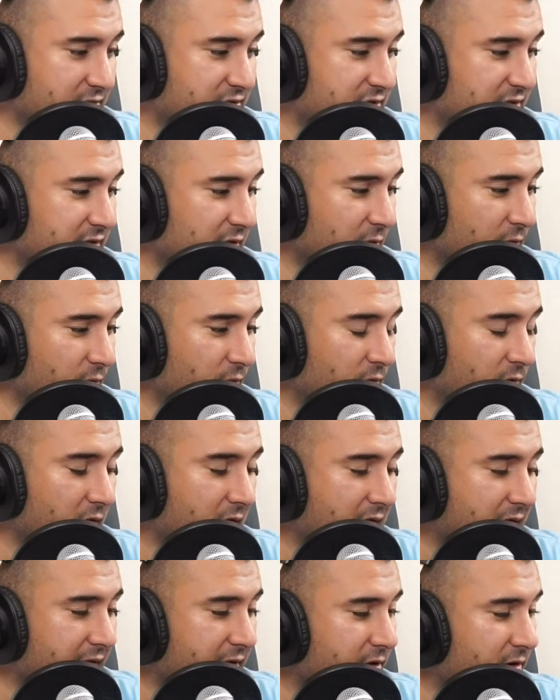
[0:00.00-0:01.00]
down to the
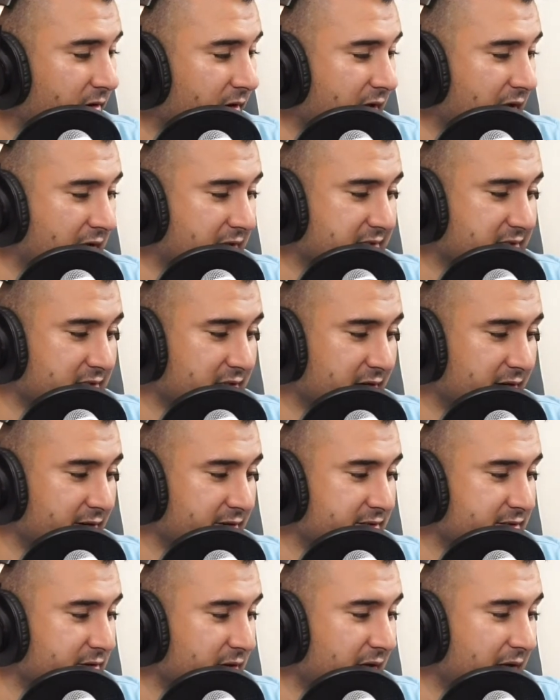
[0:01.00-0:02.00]
wire last
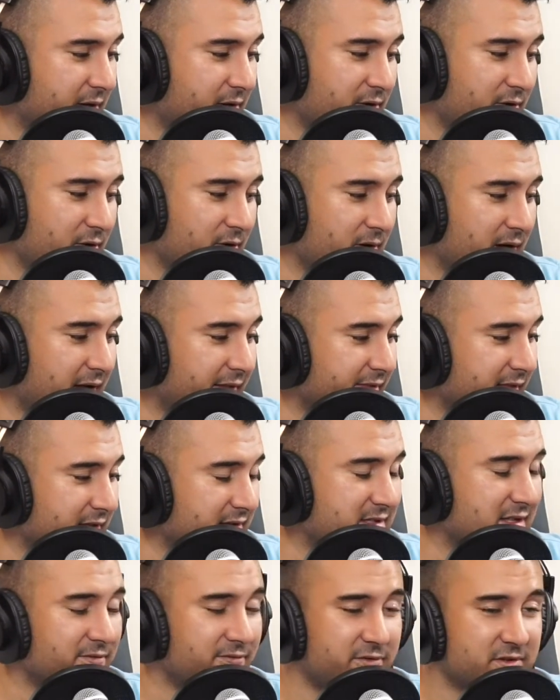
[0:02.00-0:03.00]
year, so I don't know. I
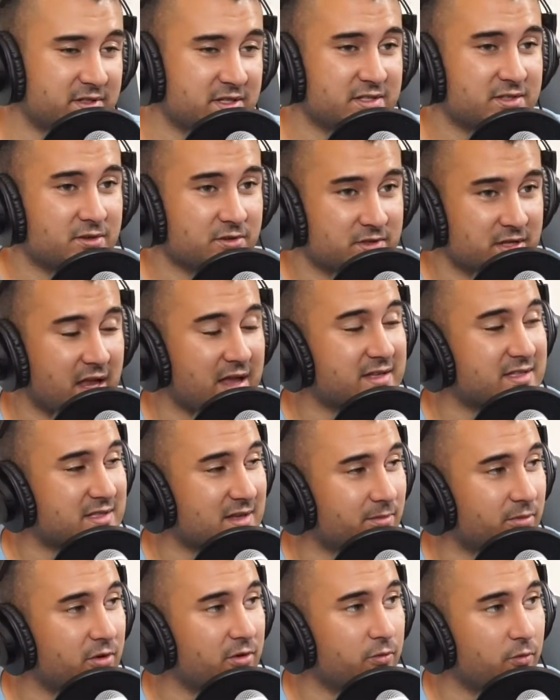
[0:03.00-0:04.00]
think San Francisco has
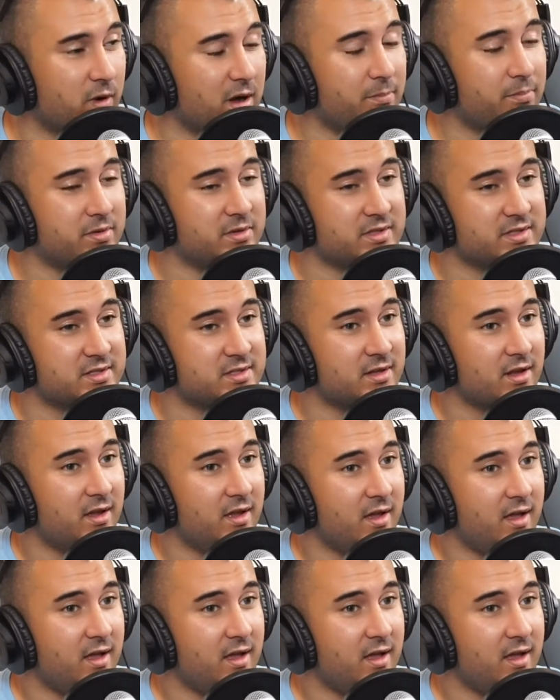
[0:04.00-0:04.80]
some good weapons.